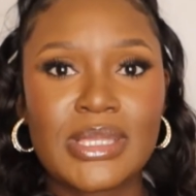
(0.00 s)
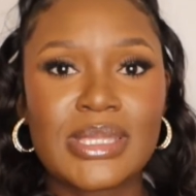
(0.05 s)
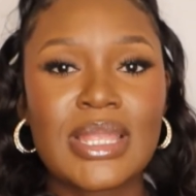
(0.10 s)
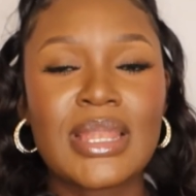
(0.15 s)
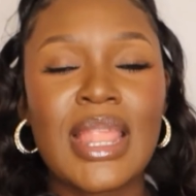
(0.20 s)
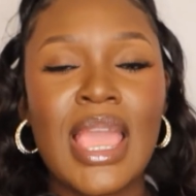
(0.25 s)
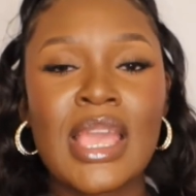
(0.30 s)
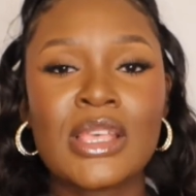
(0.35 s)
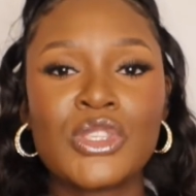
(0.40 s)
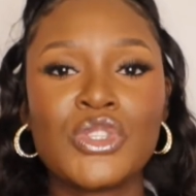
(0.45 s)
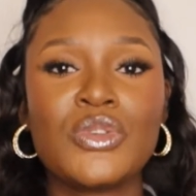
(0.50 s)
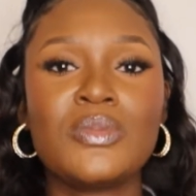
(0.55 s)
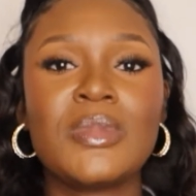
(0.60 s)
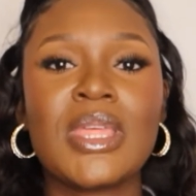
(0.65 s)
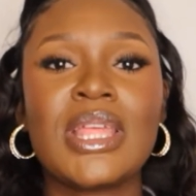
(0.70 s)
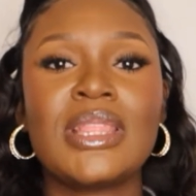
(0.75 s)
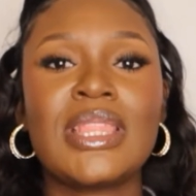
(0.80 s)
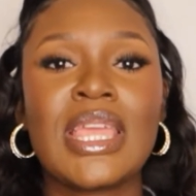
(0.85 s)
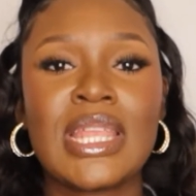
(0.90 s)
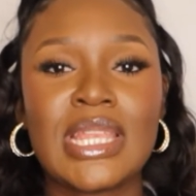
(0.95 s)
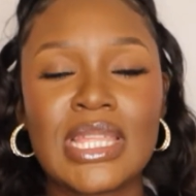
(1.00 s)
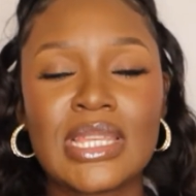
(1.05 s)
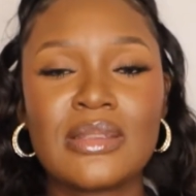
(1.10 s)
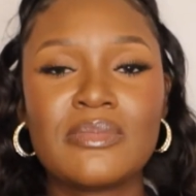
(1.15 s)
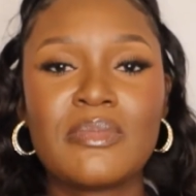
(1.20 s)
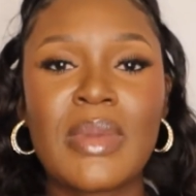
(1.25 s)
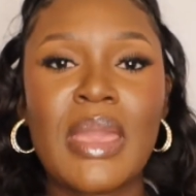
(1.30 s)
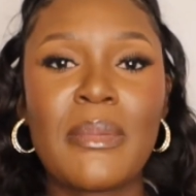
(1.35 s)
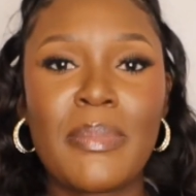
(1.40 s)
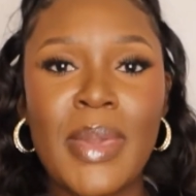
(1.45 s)
And I assume that they needed
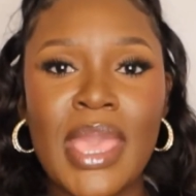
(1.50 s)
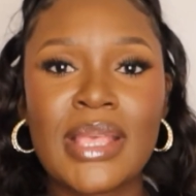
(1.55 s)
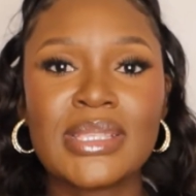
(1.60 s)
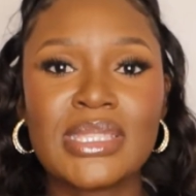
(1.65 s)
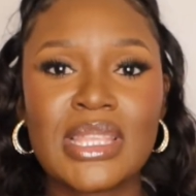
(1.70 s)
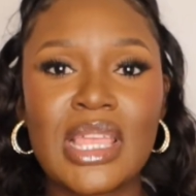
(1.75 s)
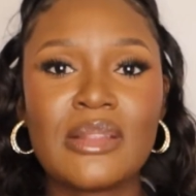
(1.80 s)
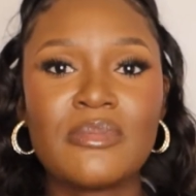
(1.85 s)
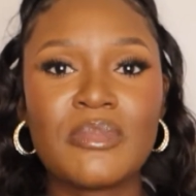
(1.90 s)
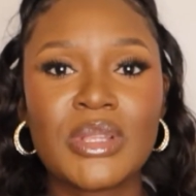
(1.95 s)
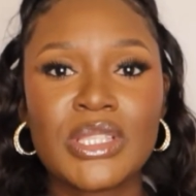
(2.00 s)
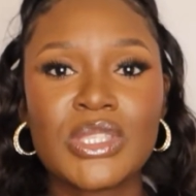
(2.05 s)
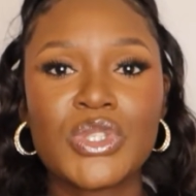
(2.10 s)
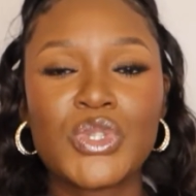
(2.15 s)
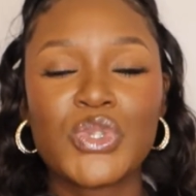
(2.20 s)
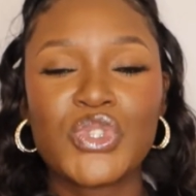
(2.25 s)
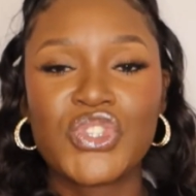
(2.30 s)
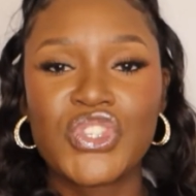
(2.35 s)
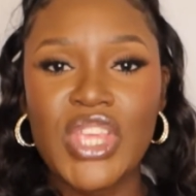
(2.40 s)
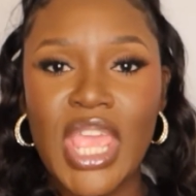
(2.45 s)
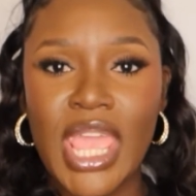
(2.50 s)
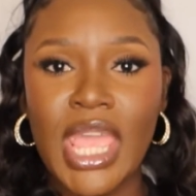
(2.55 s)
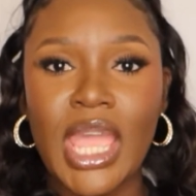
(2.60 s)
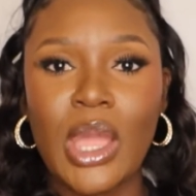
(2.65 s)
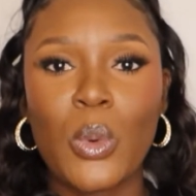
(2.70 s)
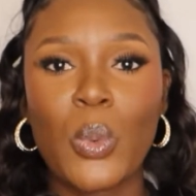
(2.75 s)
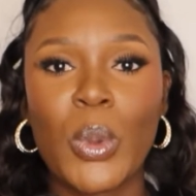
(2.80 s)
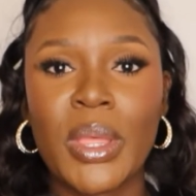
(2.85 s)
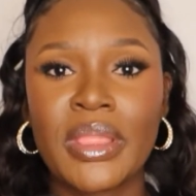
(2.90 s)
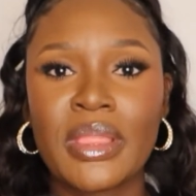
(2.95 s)
my bank statements to check
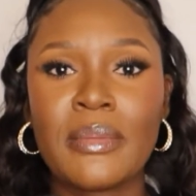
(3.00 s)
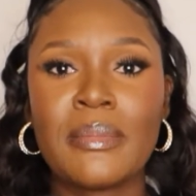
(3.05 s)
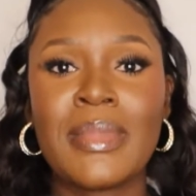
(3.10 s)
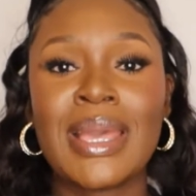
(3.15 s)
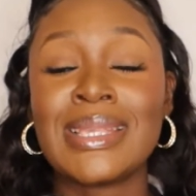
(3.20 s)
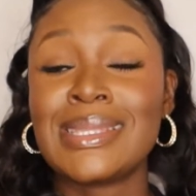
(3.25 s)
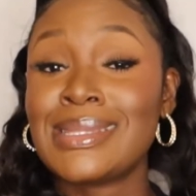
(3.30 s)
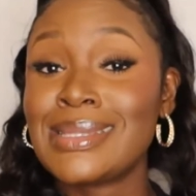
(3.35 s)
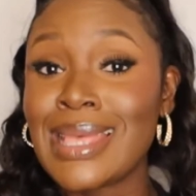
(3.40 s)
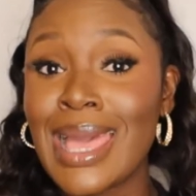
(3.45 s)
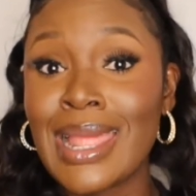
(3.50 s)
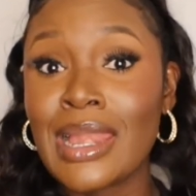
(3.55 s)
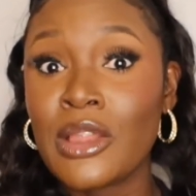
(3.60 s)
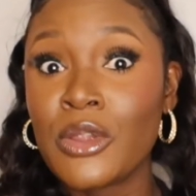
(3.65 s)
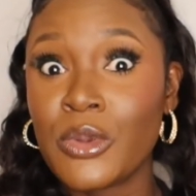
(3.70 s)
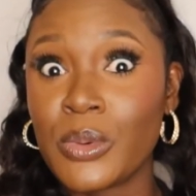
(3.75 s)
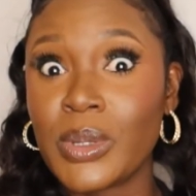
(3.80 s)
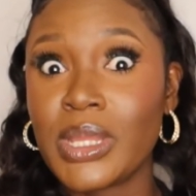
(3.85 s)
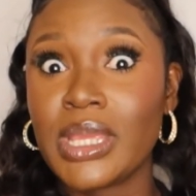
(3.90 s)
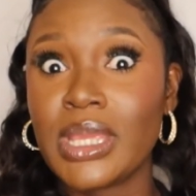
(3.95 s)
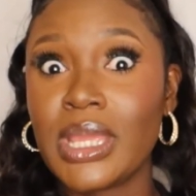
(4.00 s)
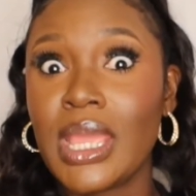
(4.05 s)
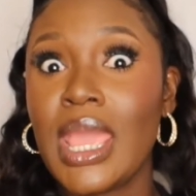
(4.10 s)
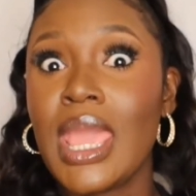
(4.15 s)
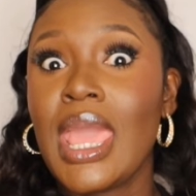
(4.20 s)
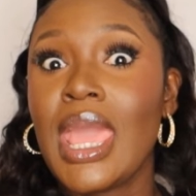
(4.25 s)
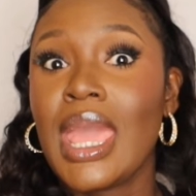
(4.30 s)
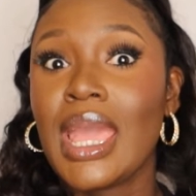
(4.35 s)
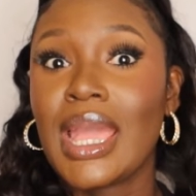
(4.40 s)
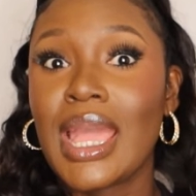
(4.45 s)
whether my salary
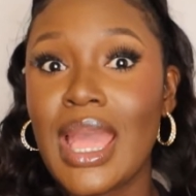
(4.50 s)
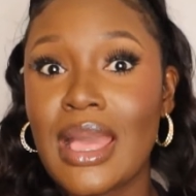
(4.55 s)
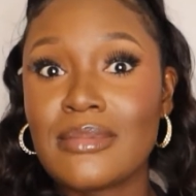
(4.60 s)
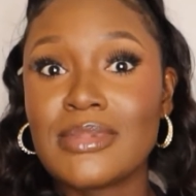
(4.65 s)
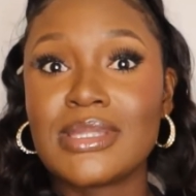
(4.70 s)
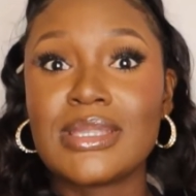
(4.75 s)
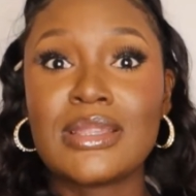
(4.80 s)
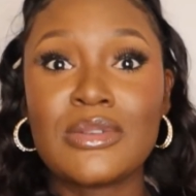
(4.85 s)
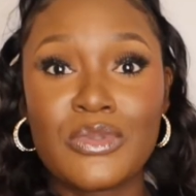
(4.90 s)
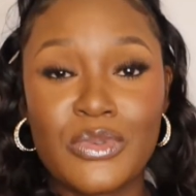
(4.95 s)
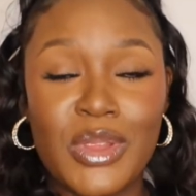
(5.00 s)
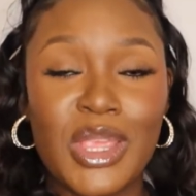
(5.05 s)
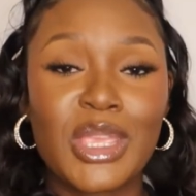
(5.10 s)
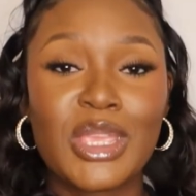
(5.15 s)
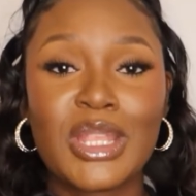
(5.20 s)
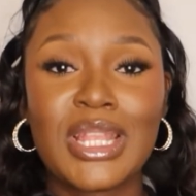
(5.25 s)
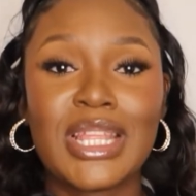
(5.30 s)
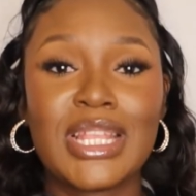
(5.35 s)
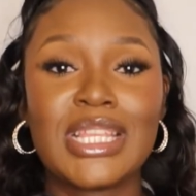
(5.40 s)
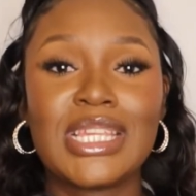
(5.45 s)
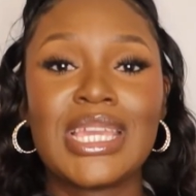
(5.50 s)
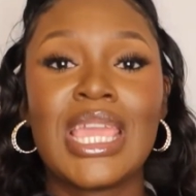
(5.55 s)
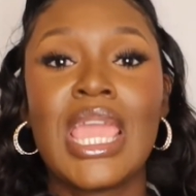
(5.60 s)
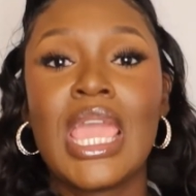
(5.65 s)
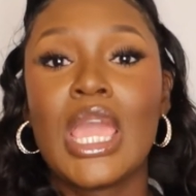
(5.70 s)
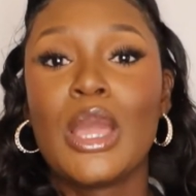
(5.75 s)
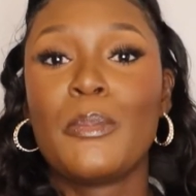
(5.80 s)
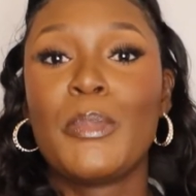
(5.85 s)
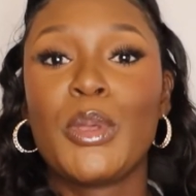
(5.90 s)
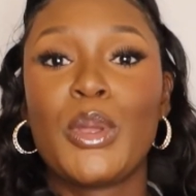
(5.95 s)
comes in regularly,
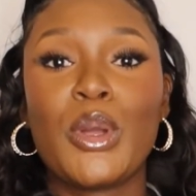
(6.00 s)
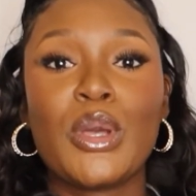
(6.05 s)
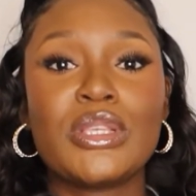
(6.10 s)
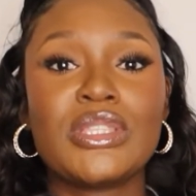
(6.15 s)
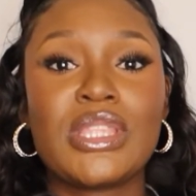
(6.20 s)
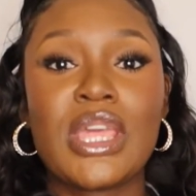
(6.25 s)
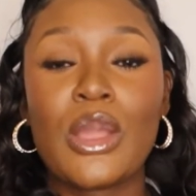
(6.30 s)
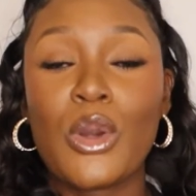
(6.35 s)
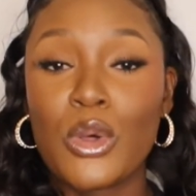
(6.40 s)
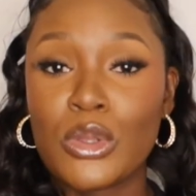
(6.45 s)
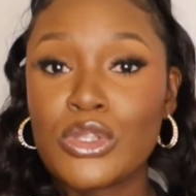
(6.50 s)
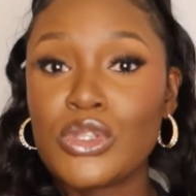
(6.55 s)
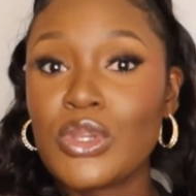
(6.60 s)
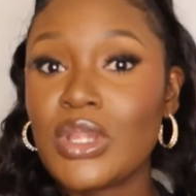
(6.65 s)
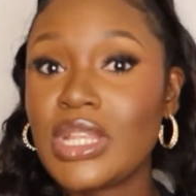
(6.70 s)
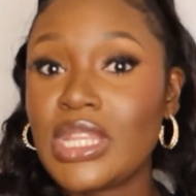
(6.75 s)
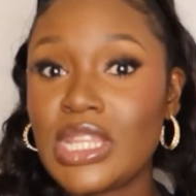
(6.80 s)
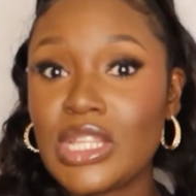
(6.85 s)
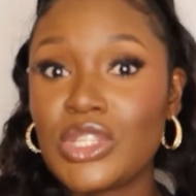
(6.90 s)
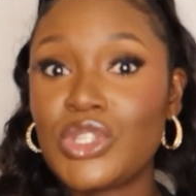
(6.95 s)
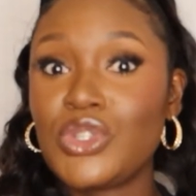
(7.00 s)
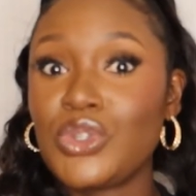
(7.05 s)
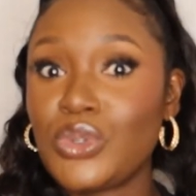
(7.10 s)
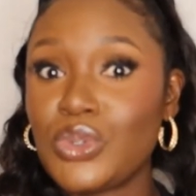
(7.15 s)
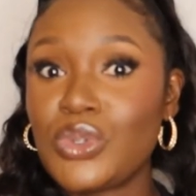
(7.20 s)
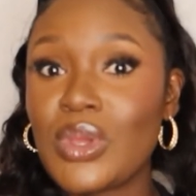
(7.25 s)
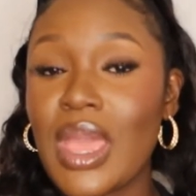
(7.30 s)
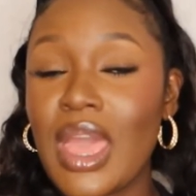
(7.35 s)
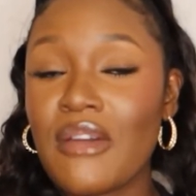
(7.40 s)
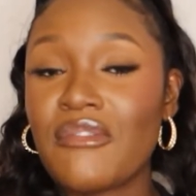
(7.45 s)
because they also need you
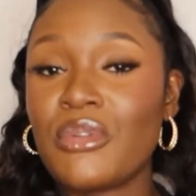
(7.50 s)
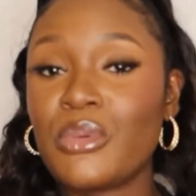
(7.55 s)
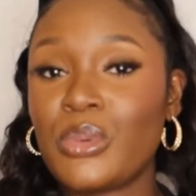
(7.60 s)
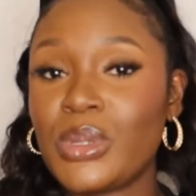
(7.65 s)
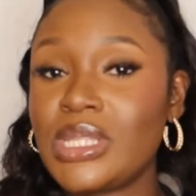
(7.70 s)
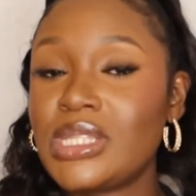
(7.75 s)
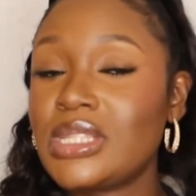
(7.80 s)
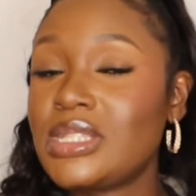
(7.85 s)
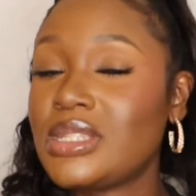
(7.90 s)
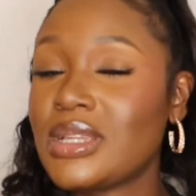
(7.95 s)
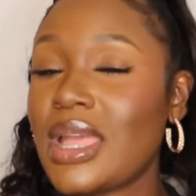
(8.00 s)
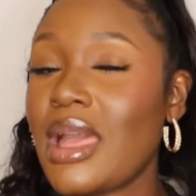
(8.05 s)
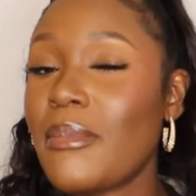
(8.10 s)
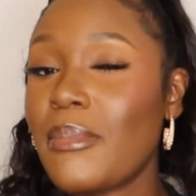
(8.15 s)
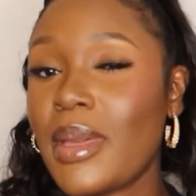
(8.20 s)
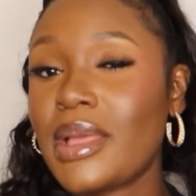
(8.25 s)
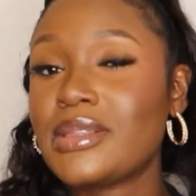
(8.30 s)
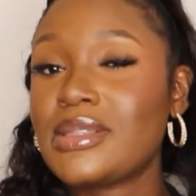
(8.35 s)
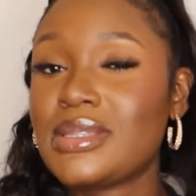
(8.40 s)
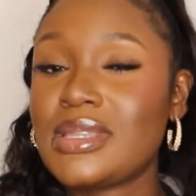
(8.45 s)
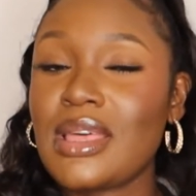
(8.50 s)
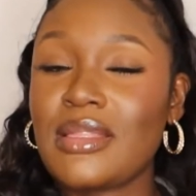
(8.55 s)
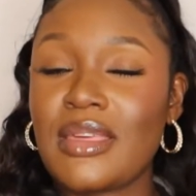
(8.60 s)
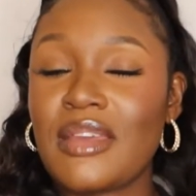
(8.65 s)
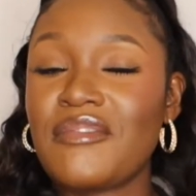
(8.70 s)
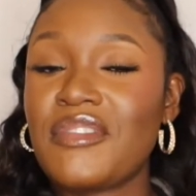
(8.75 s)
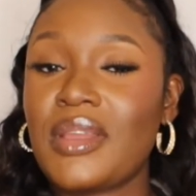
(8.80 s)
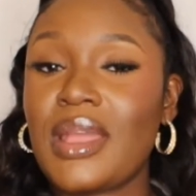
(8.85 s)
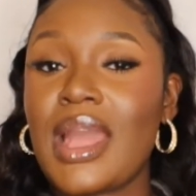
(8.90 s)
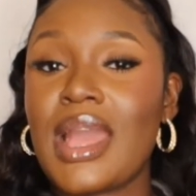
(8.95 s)
to have a reason to come back to South Africa.